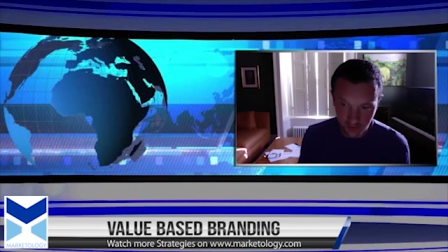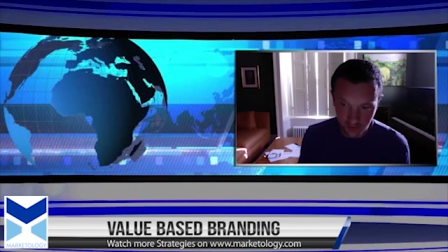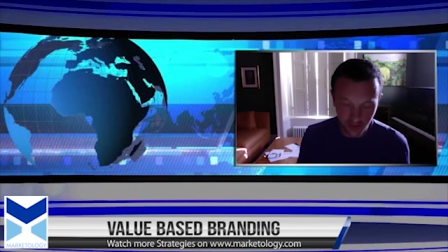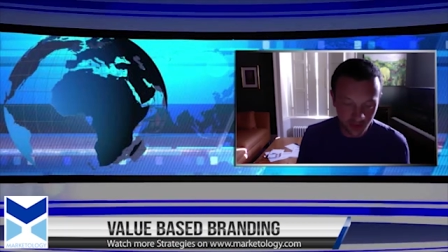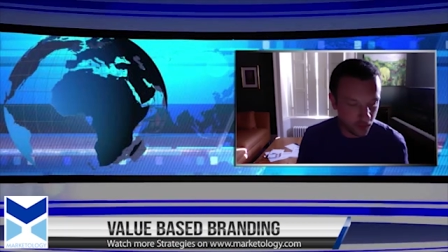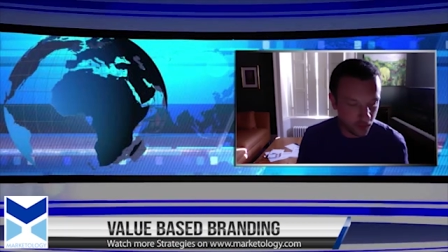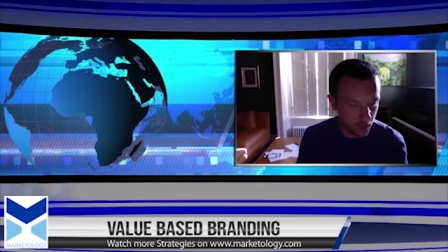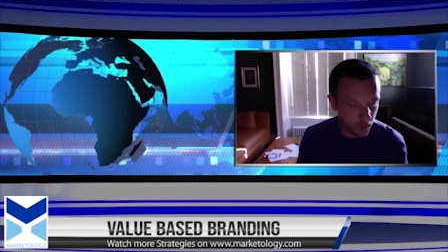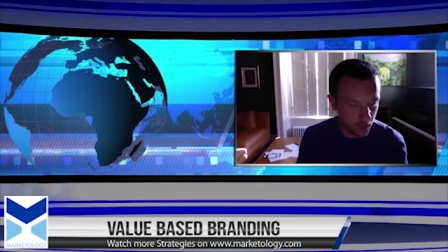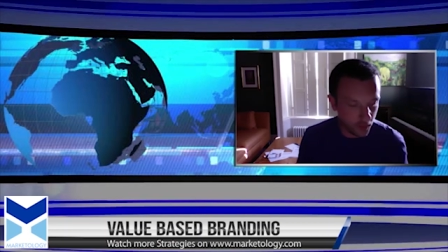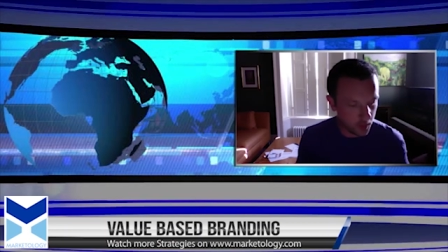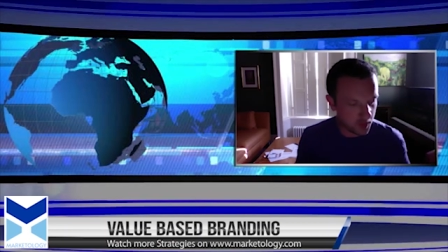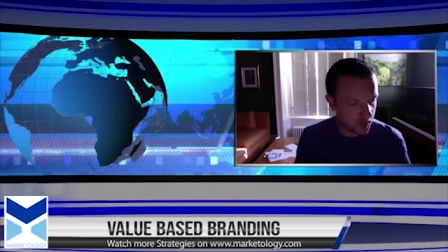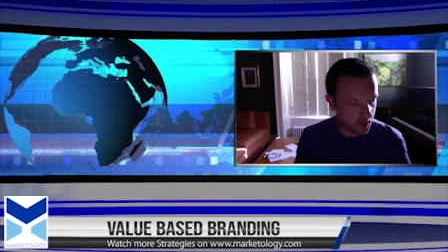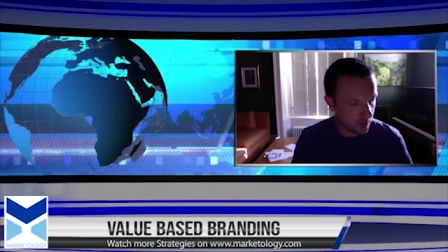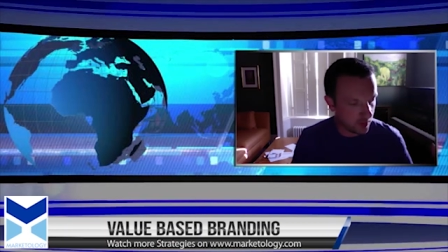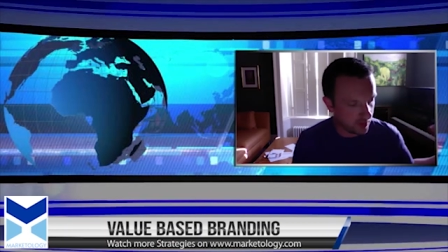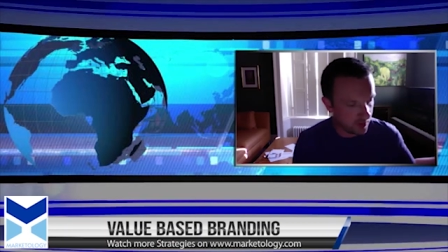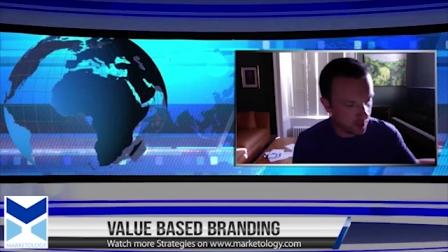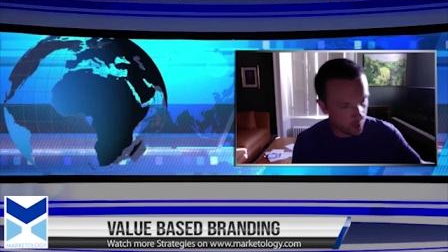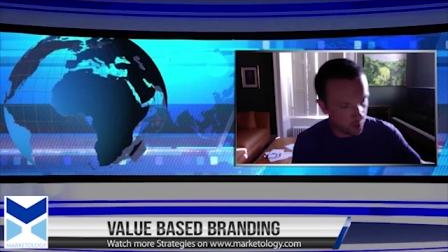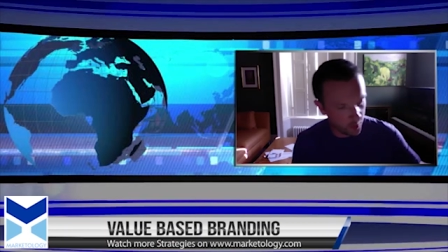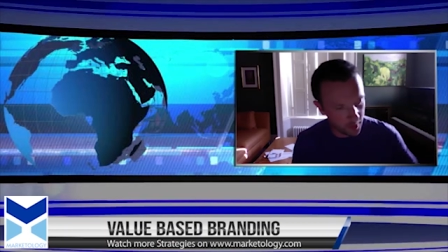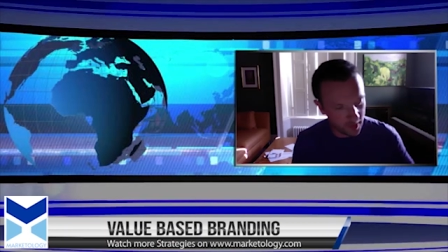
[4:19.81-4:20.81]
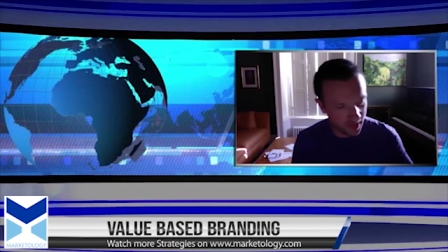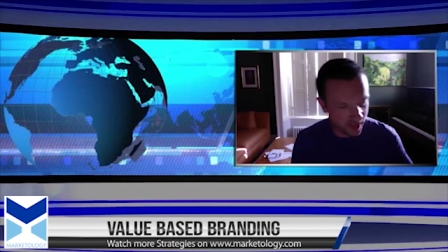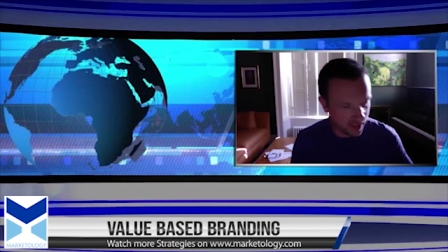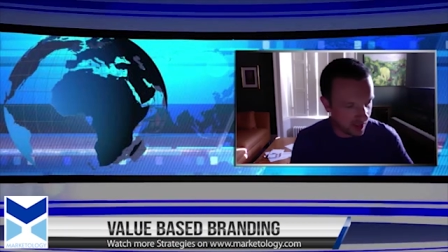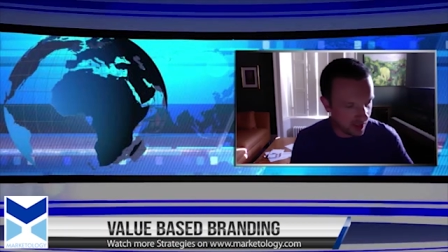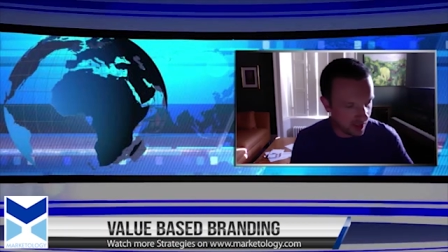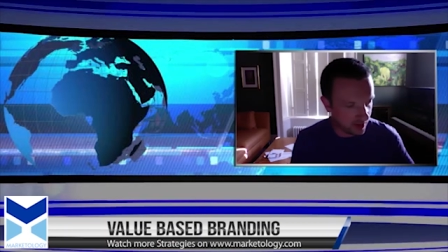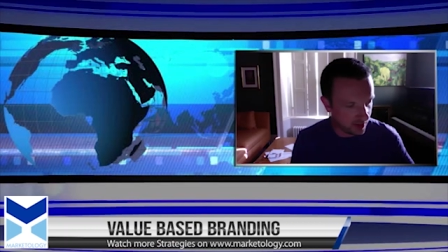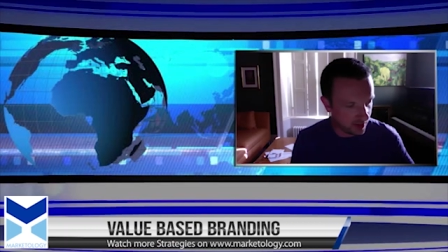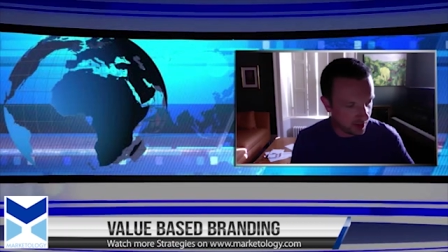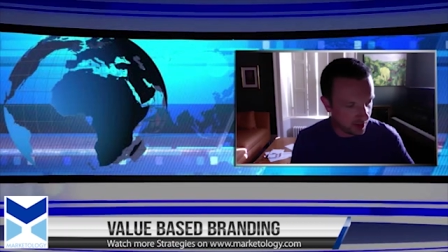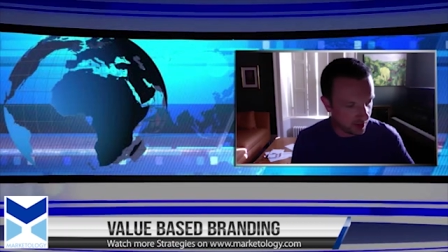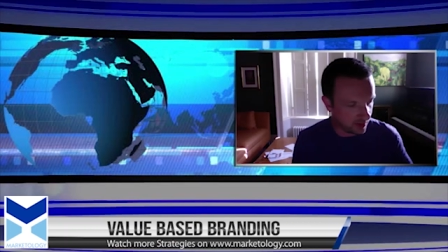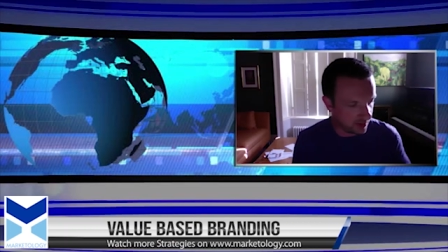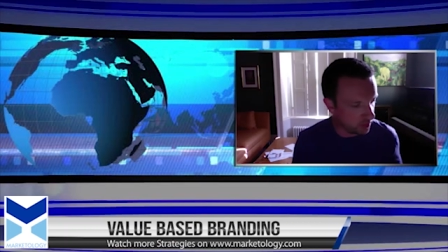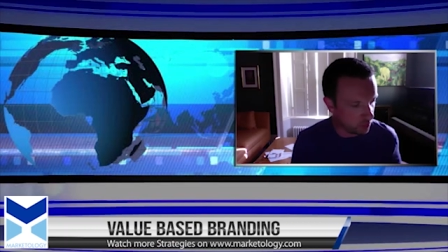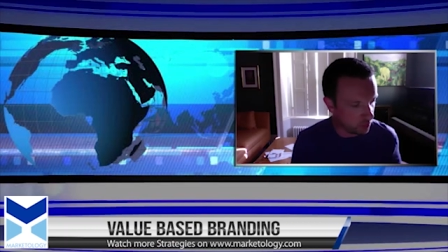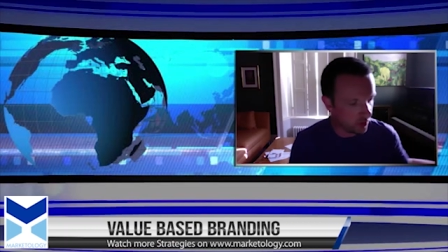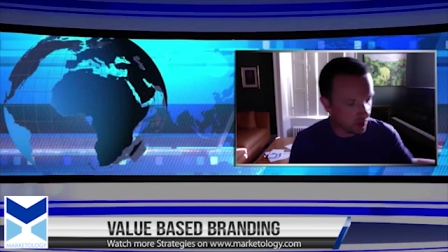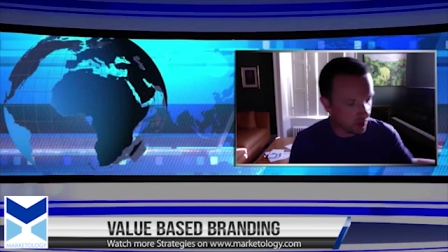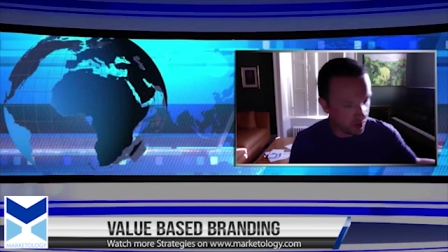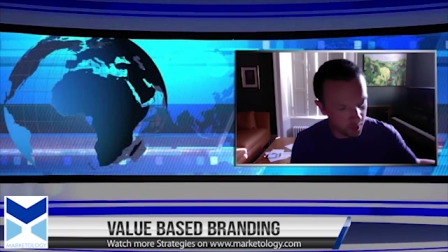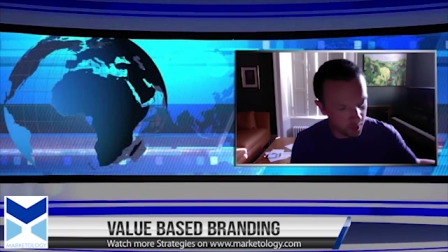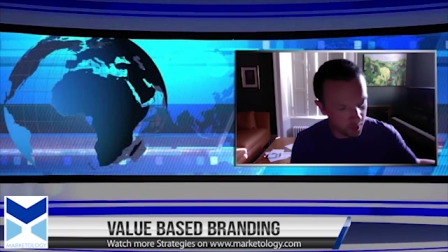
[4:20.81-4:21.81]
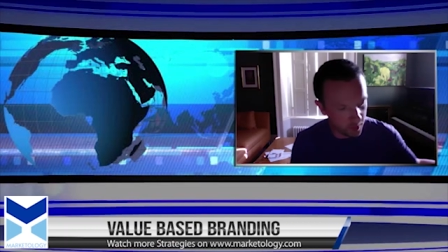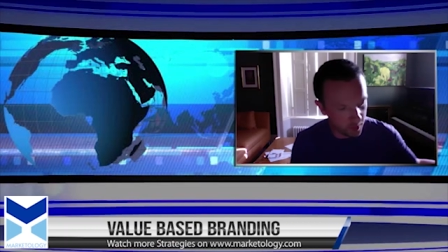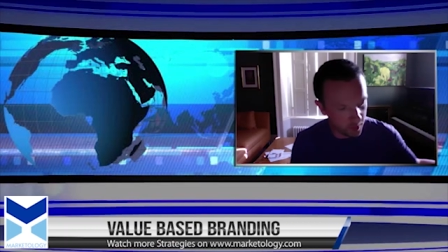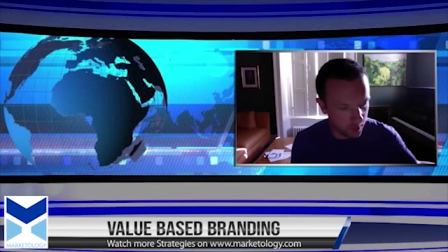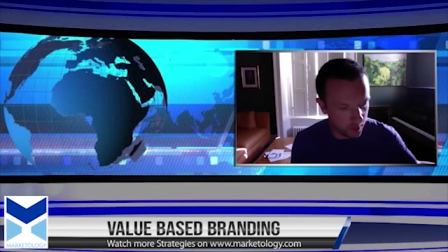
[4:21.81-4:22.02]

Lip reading: If I was talking to a mechanic, run of the mill,